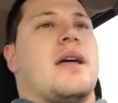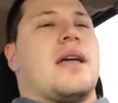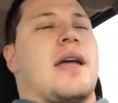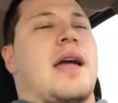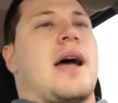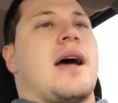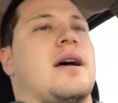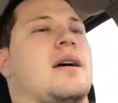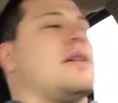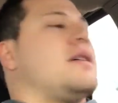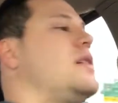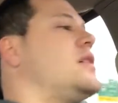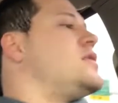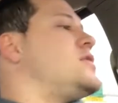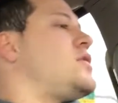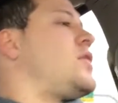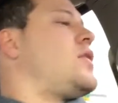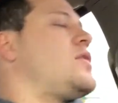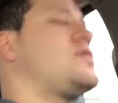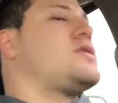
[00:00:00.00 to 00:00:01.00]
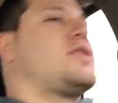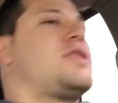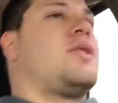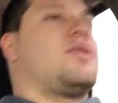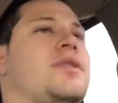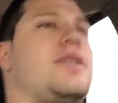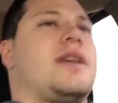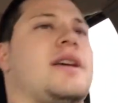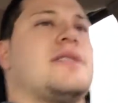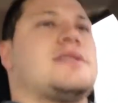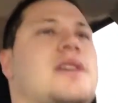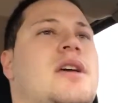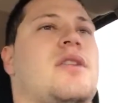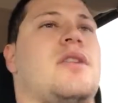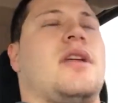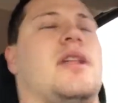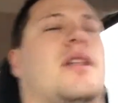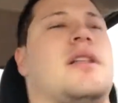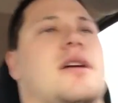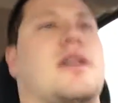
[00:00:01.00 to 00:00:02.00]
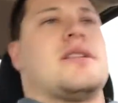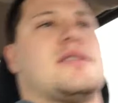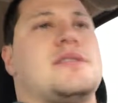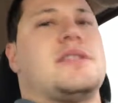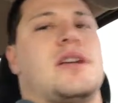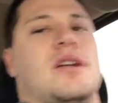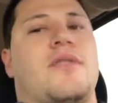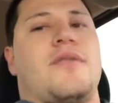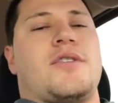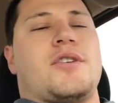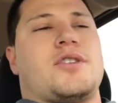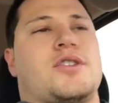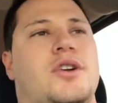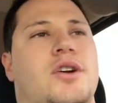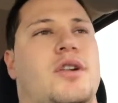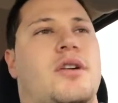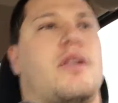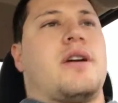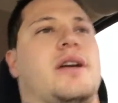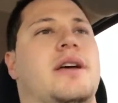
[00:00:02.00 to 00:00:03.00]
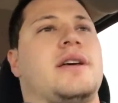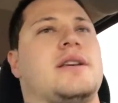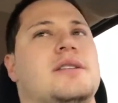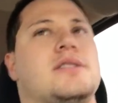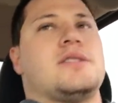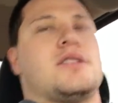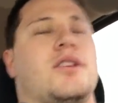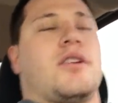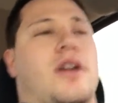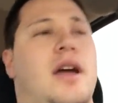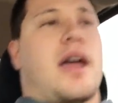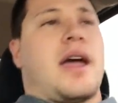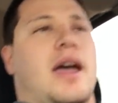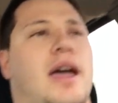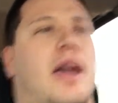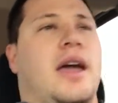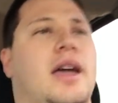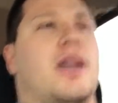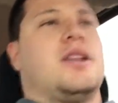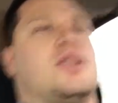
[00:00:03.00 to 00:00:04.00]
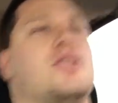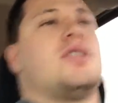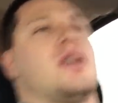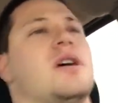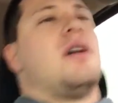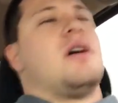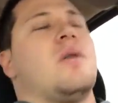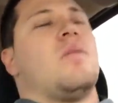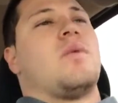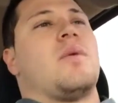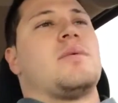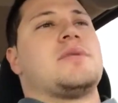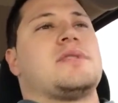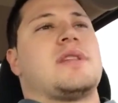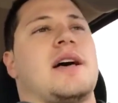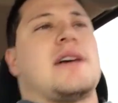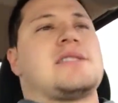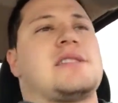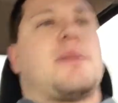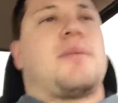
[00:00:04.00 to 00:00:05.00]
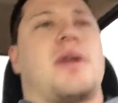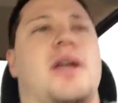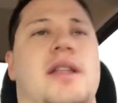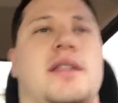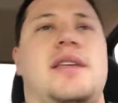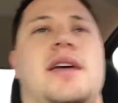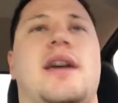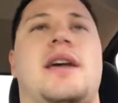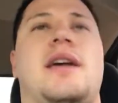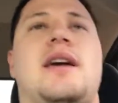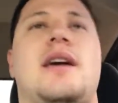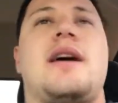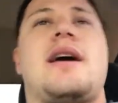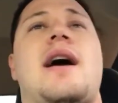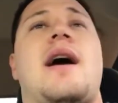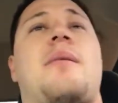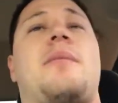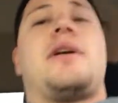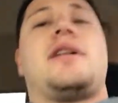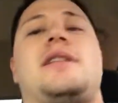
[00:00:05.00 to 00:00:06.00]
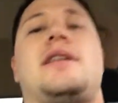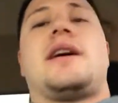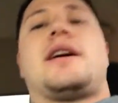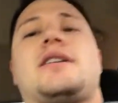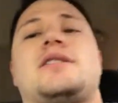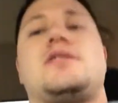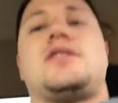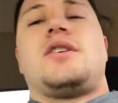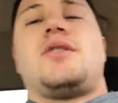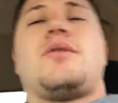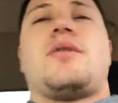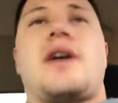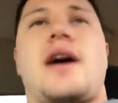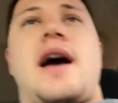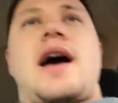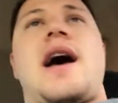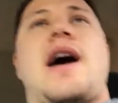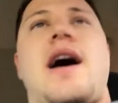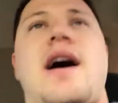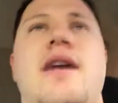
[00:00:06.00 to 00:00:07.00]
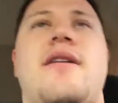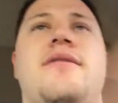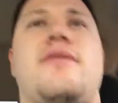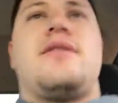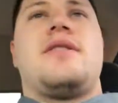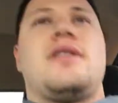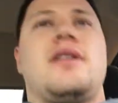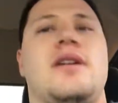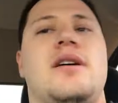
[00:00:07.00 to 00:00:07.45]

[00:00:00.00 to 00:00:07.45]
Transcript: yeah, so those are two things that you need to consider for sure, is your age, when was the last time you had a ticket, how many tickets do you have.